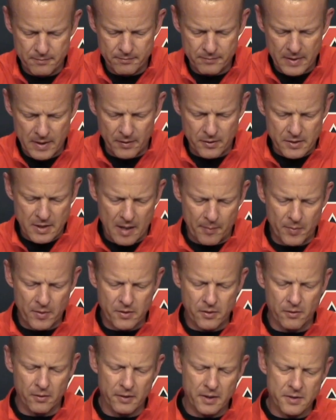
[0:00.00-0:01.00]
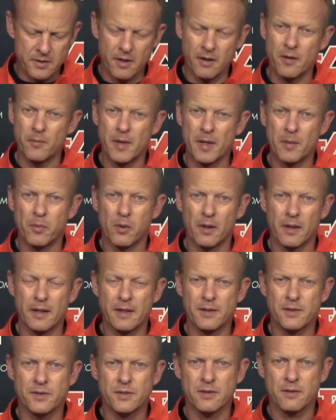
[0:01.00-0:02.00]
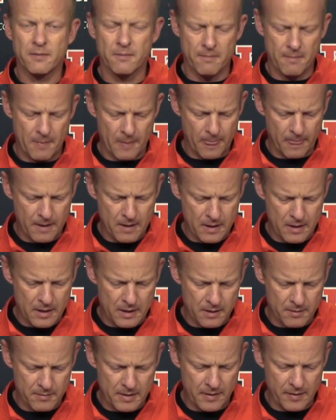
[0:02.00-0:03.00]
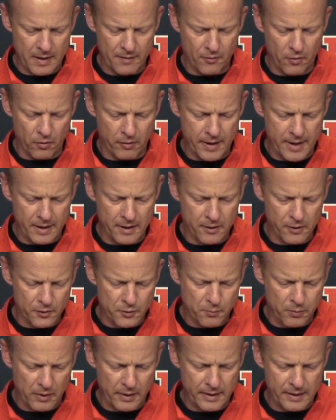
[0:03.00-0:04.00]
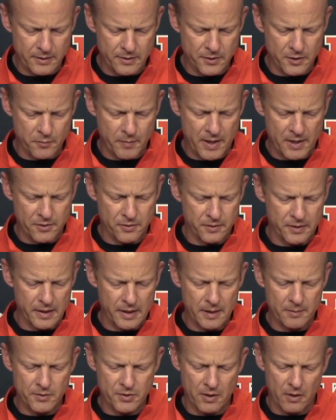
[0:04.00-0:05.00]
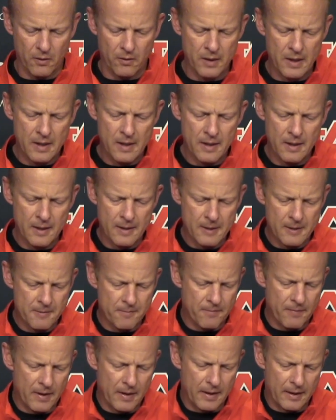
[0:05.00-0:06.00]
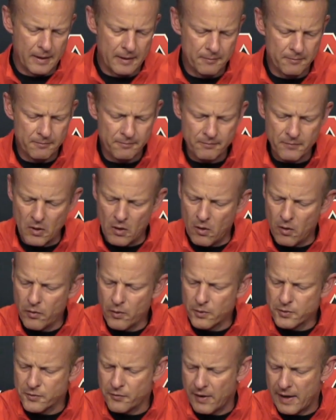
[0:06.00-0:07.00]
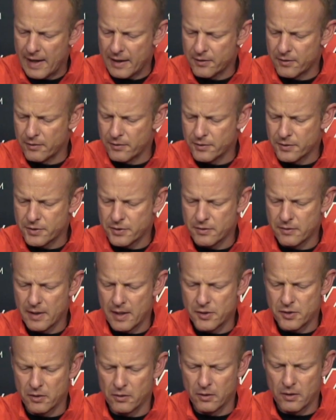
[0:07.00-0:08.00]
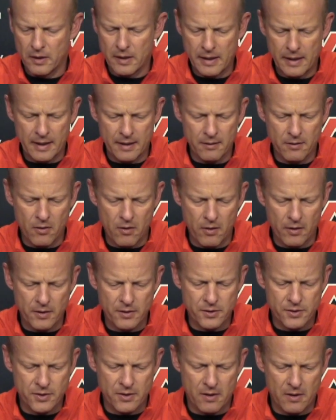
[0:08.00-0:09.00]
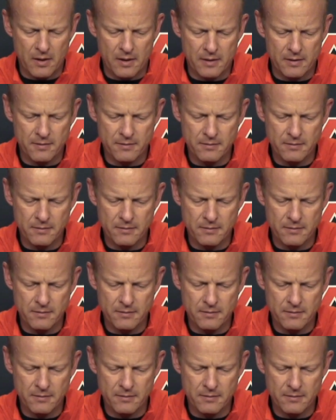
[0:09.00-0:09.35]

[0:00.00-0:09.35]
And there's opportunities there to make plays, and they've created those plays on special teams. So all those factors, as you look at Arkansas,